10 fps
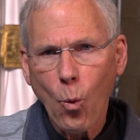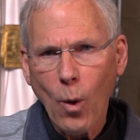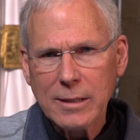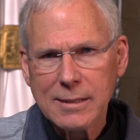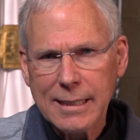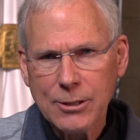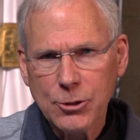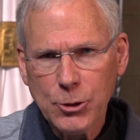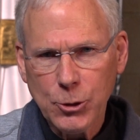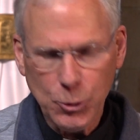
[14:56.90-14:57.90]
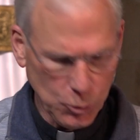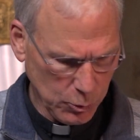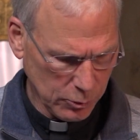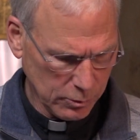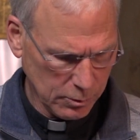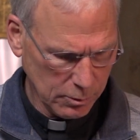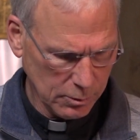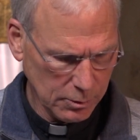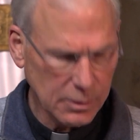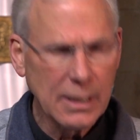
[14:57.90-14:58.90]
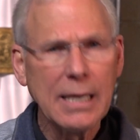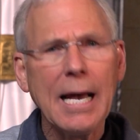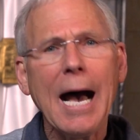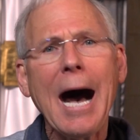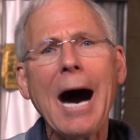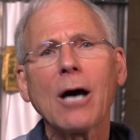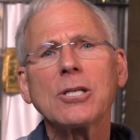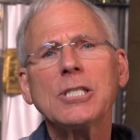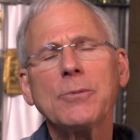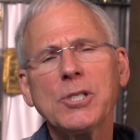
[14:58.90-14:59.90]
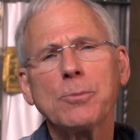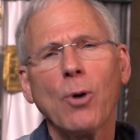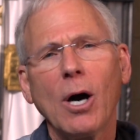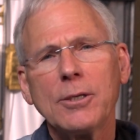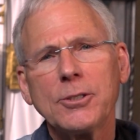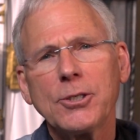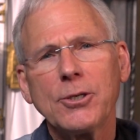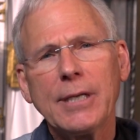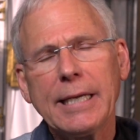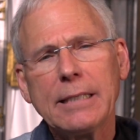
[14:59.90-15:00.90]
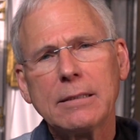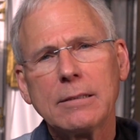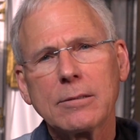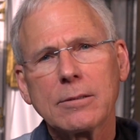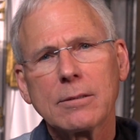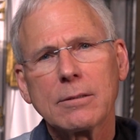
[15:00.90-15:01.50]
What's he do? How does he respond to your needs?